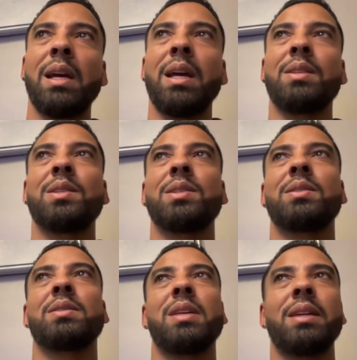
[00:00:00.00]

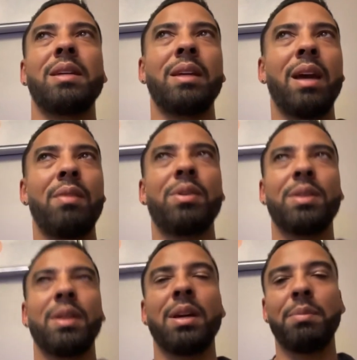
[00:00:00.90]
It's taking
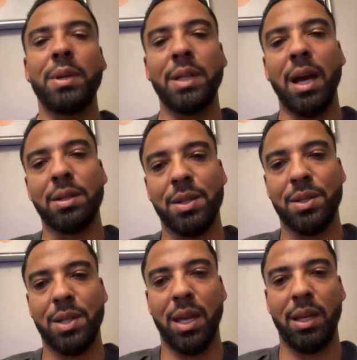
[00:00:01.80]
everything in me not
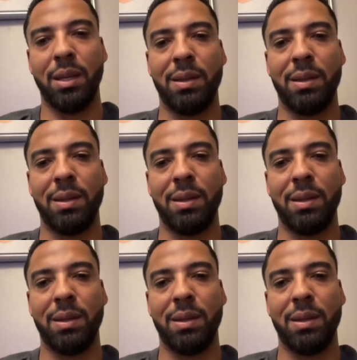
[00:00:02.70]
to say.